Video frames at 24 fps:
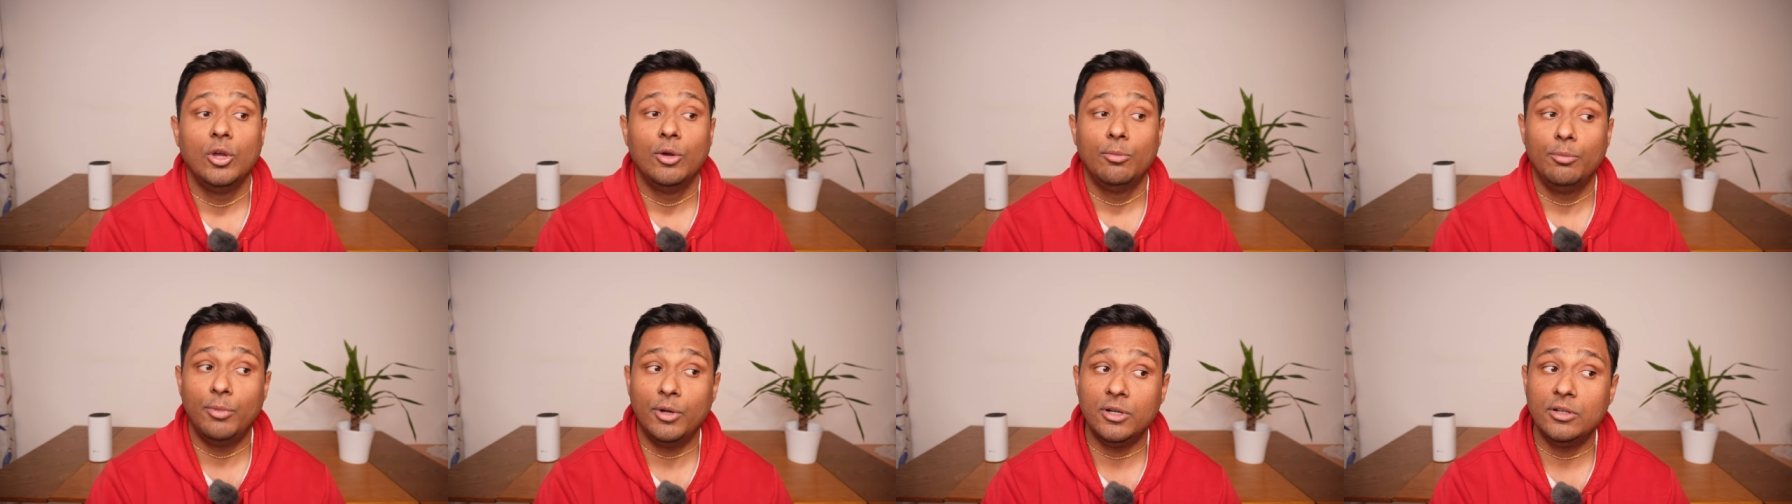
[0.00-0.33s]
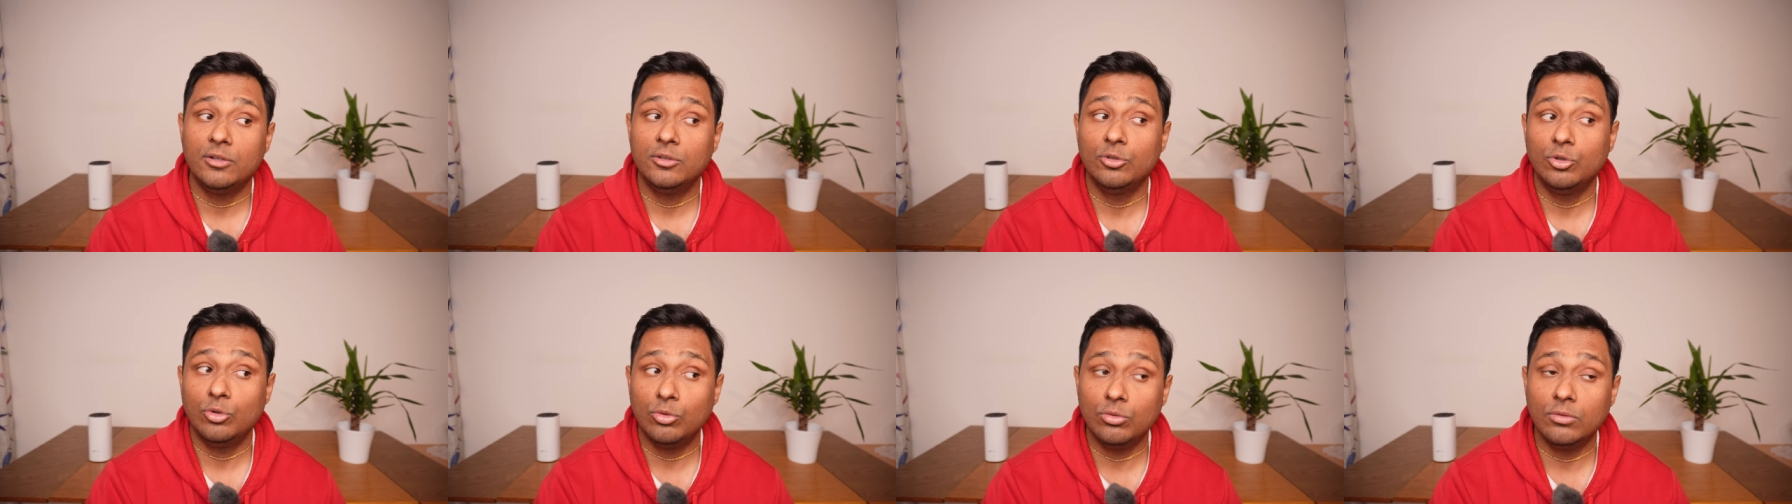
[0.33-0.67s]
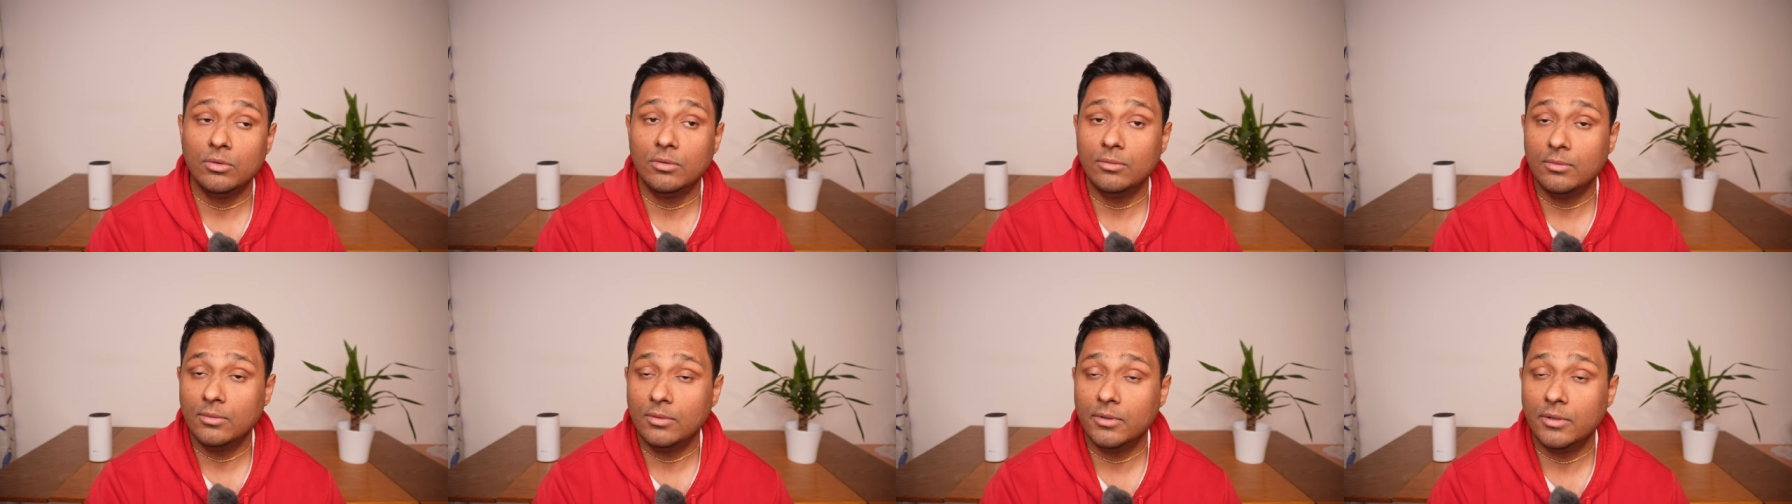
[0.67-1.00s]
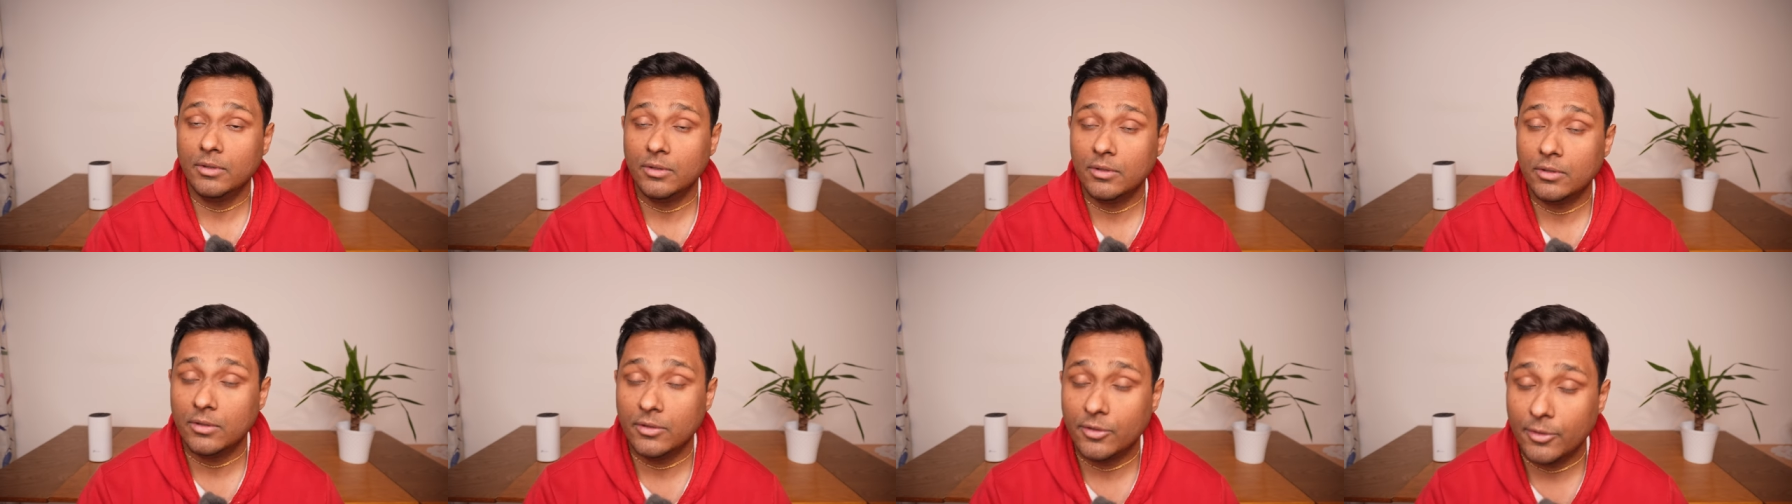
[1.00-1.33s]
But
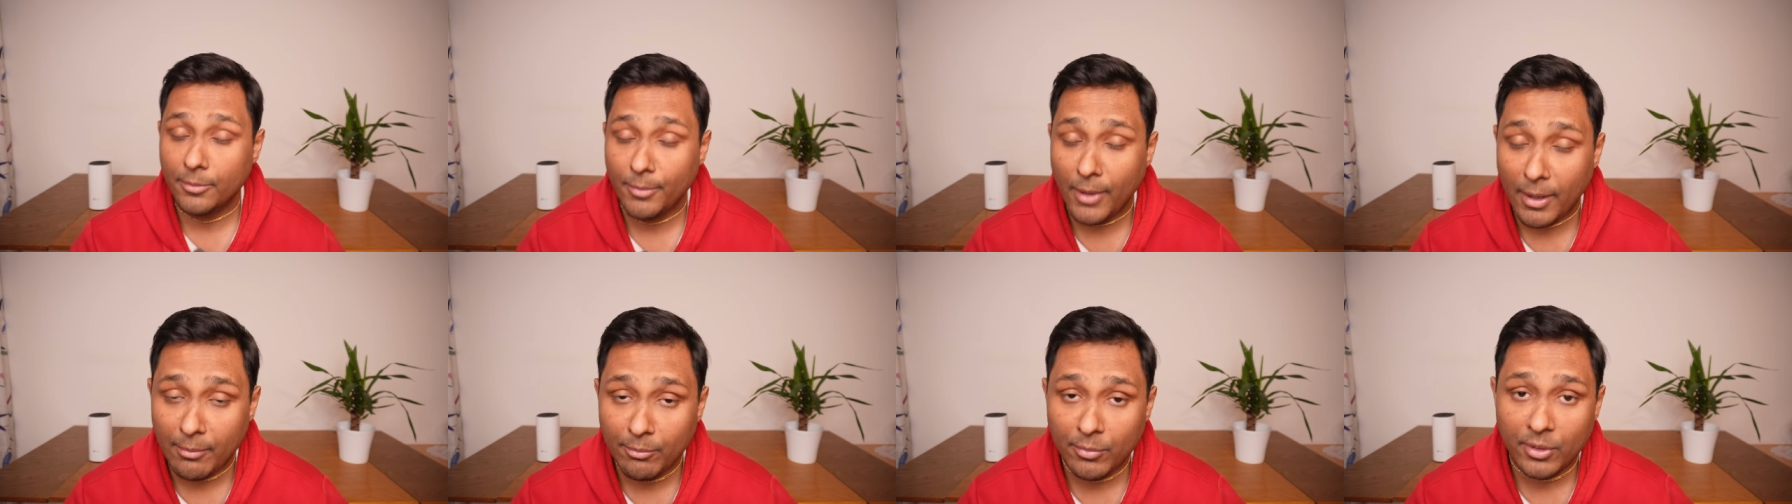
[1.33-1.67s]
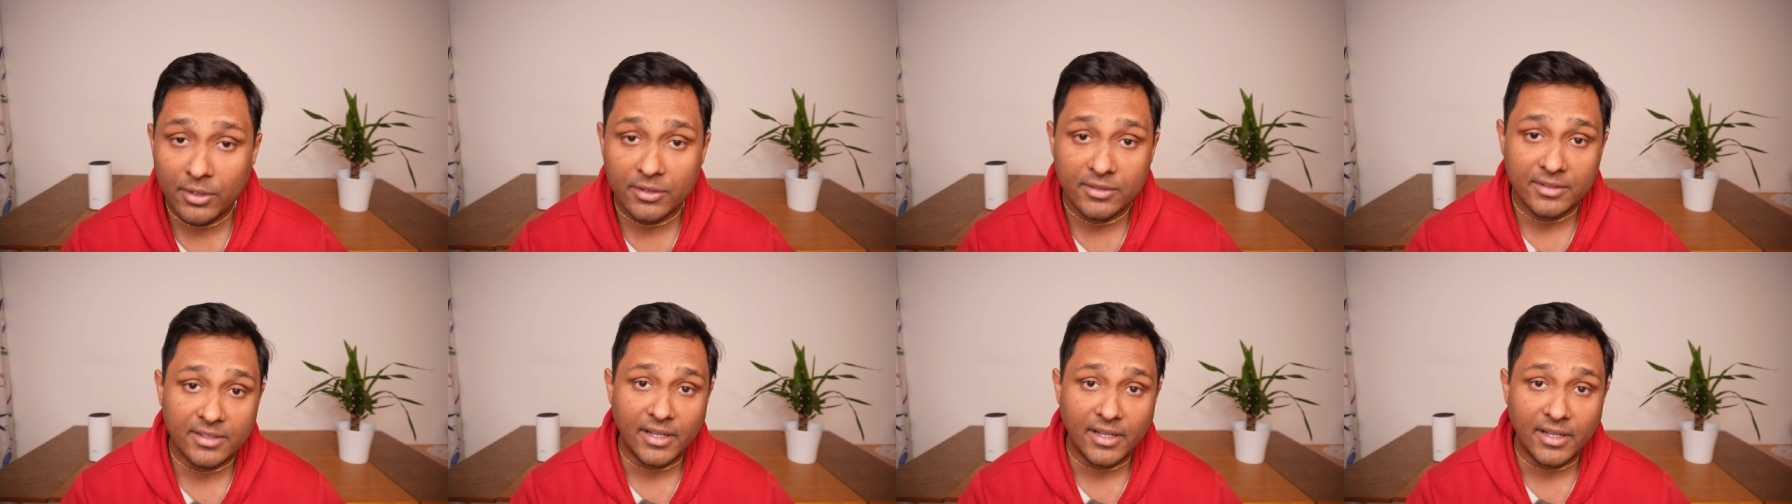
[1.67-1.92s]
remember,